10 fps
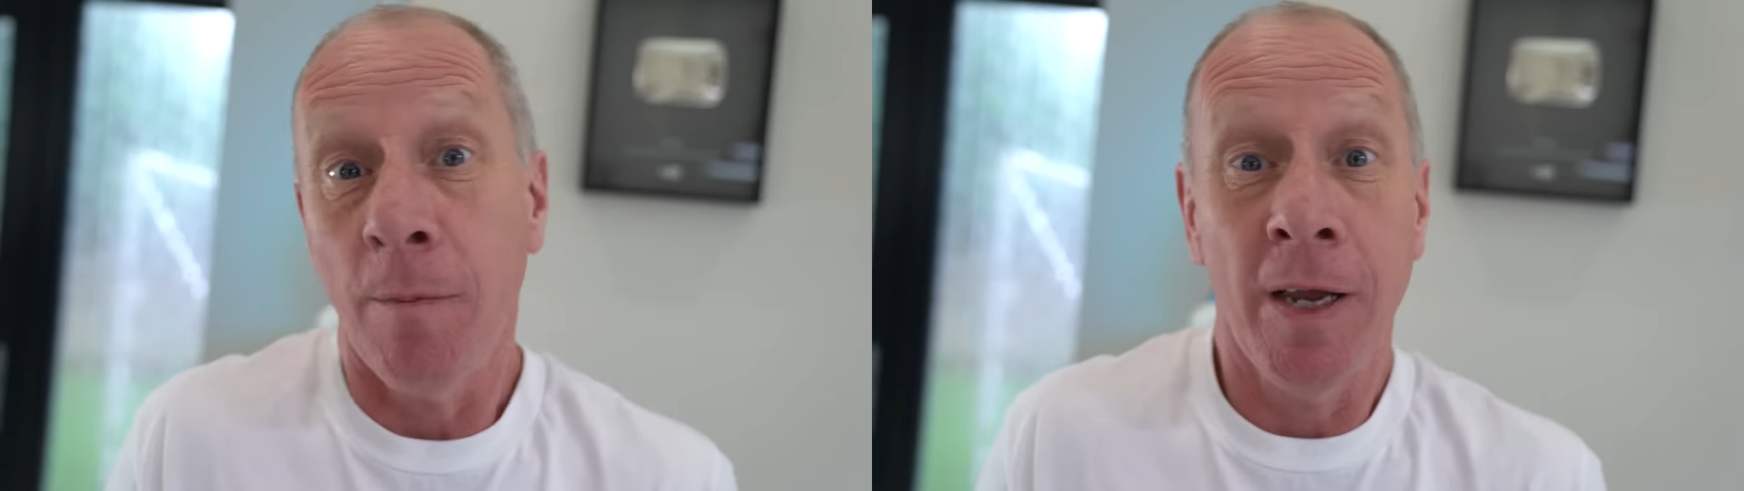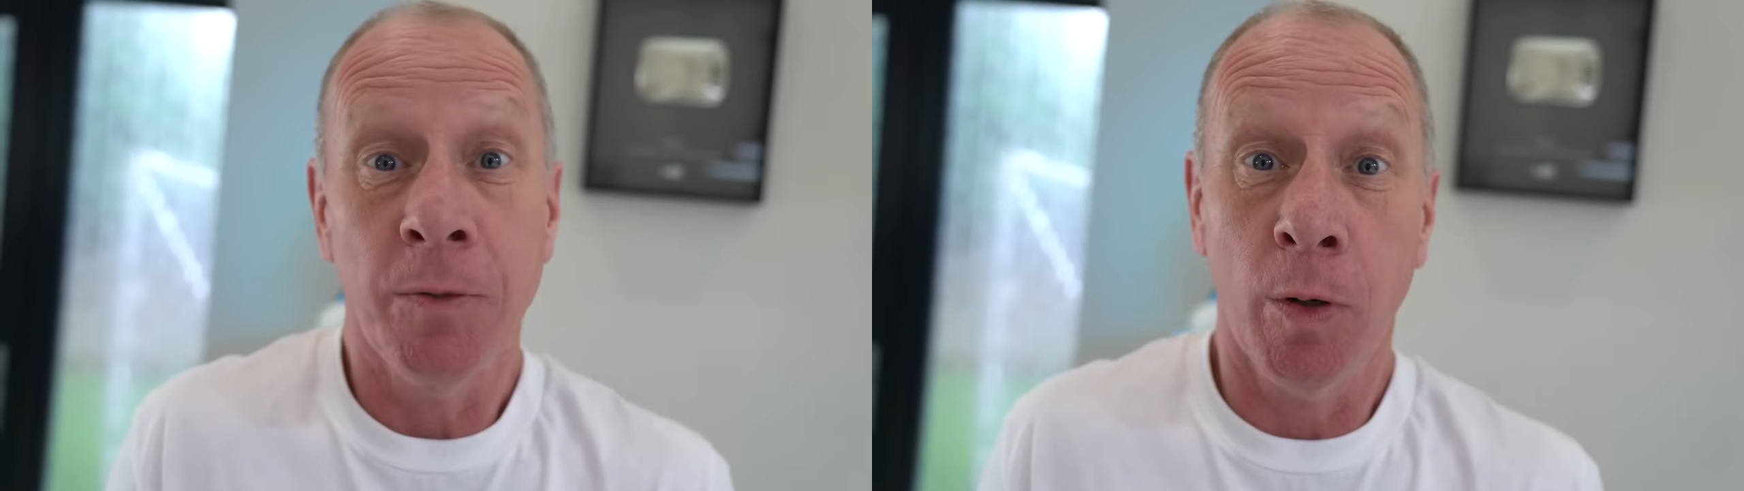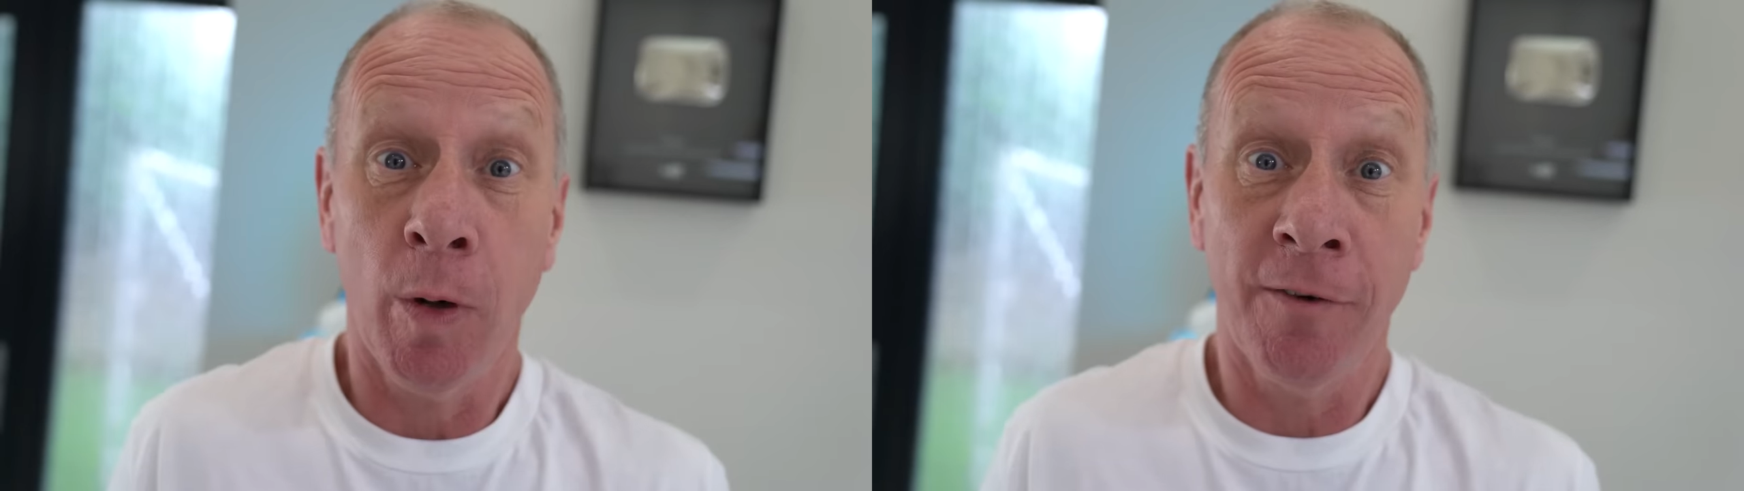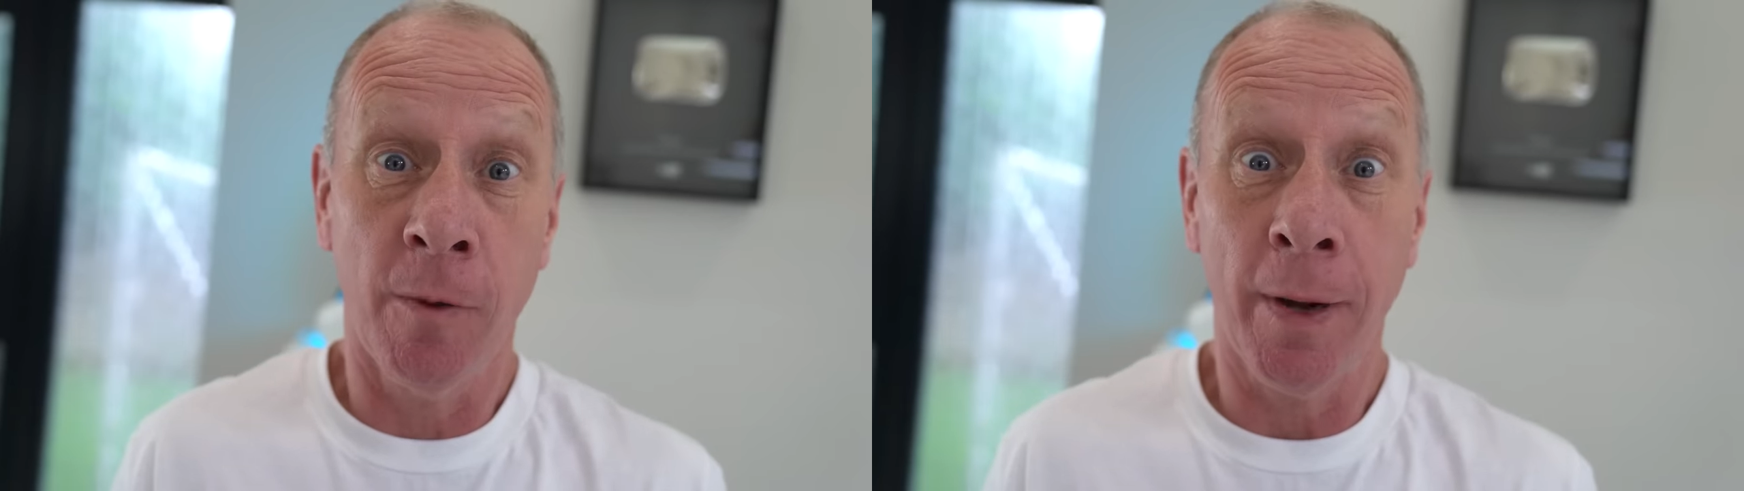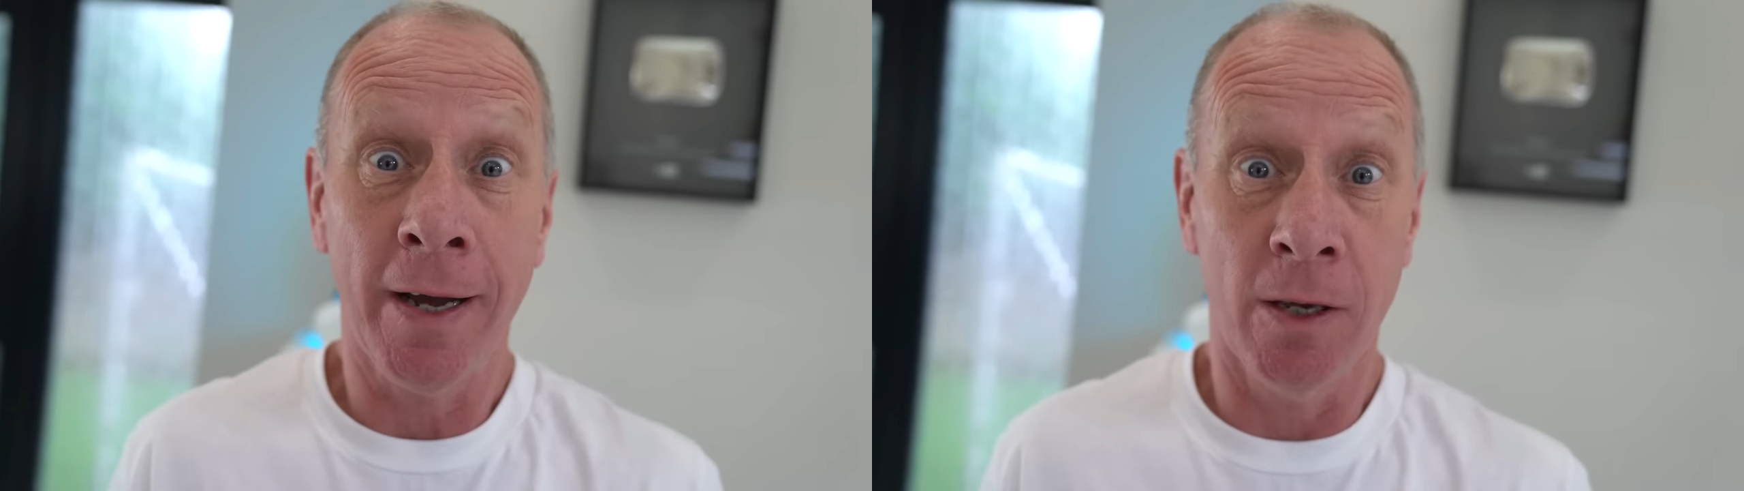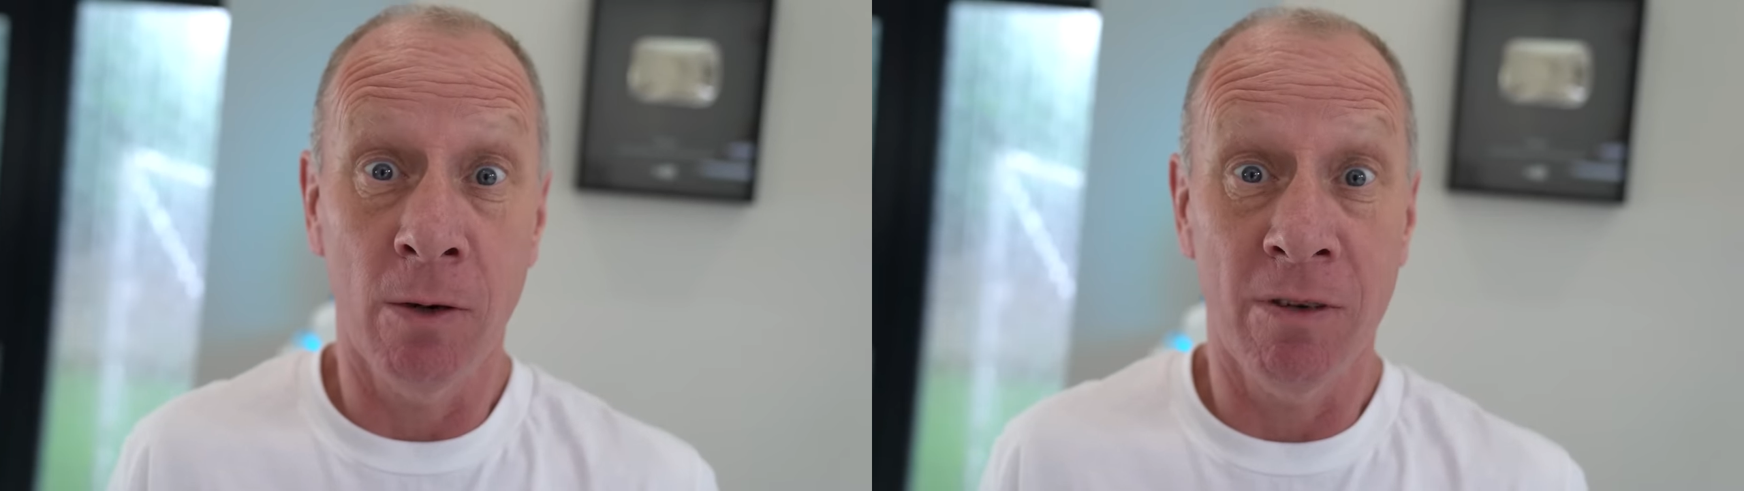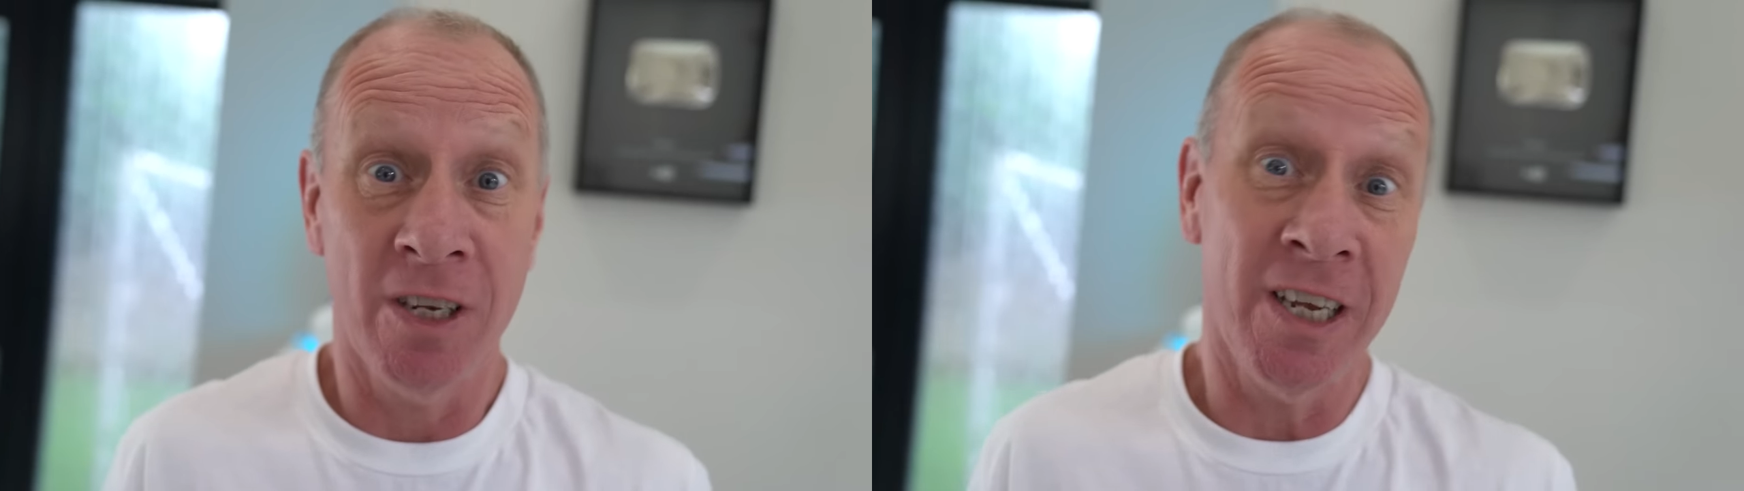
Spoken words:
means we don't have to buy you